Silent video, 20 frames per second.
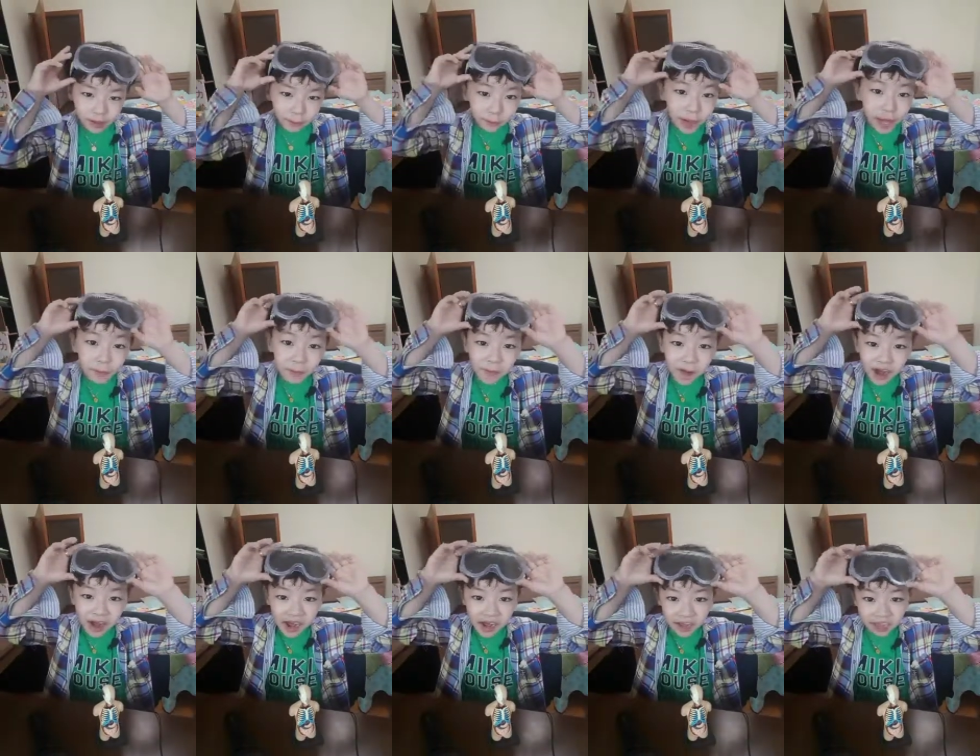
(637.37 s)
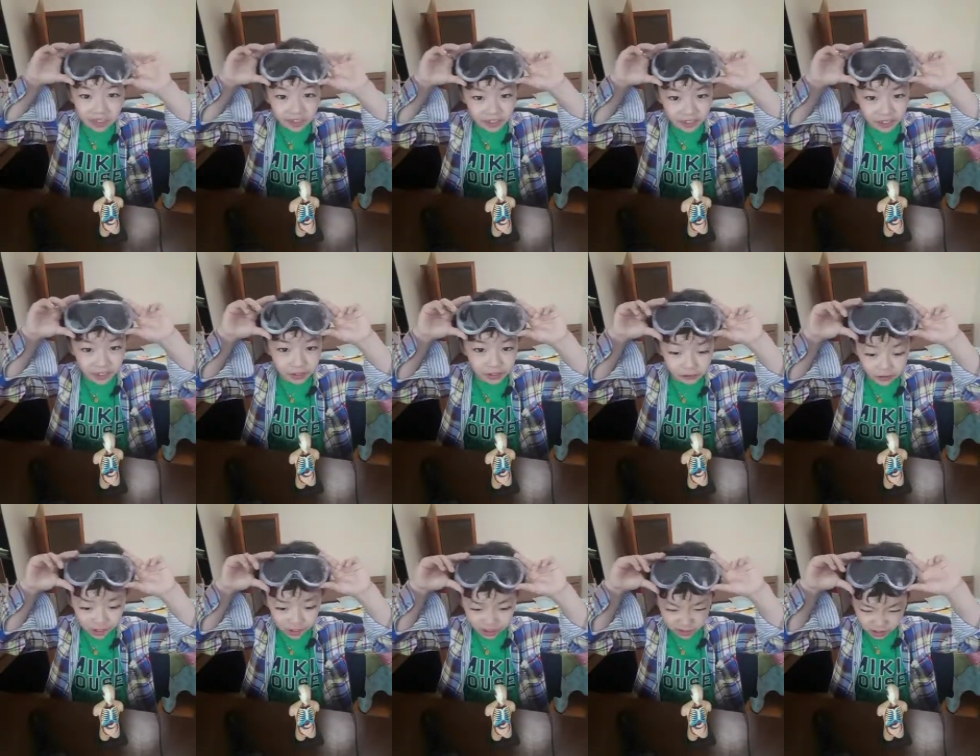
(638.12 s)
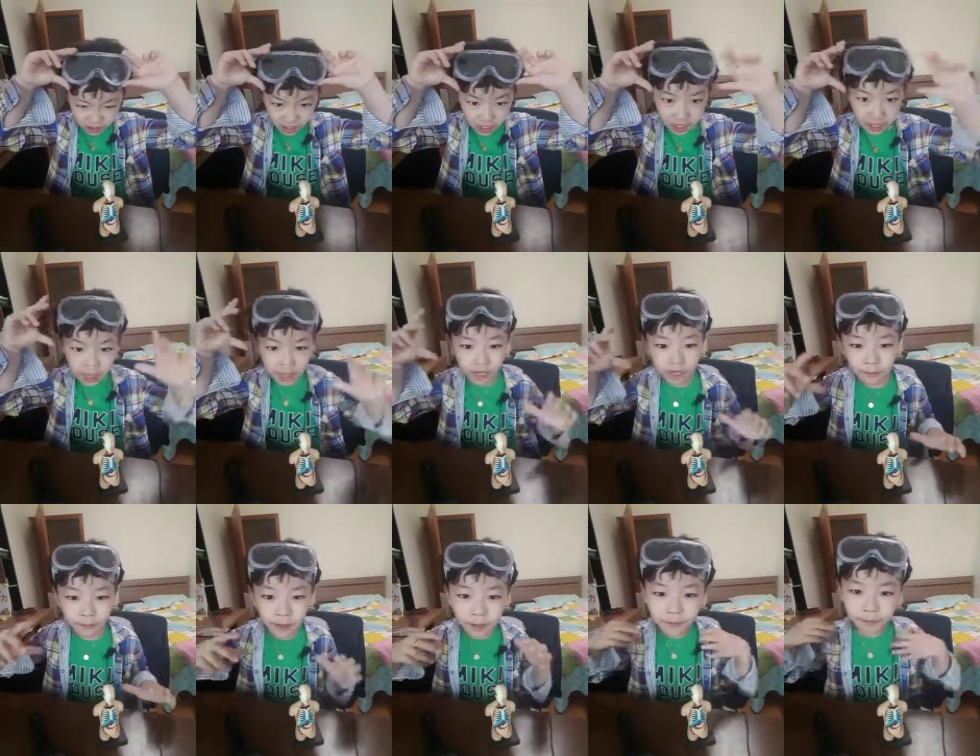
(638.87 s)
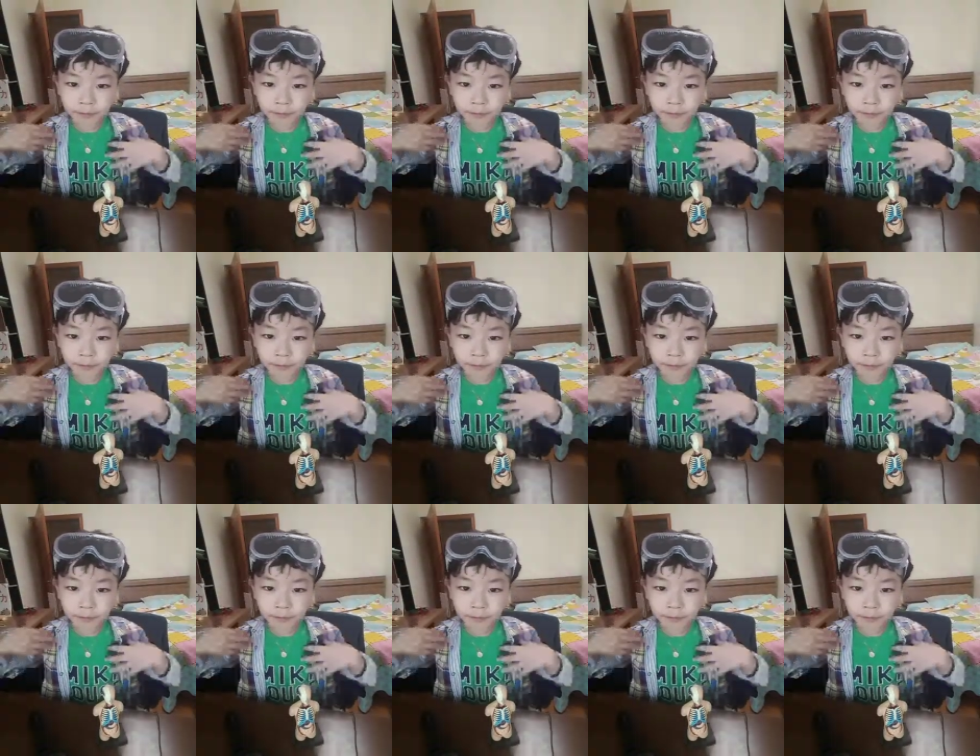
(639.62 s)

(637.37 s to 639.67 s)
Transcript: Bye bye. See you next time.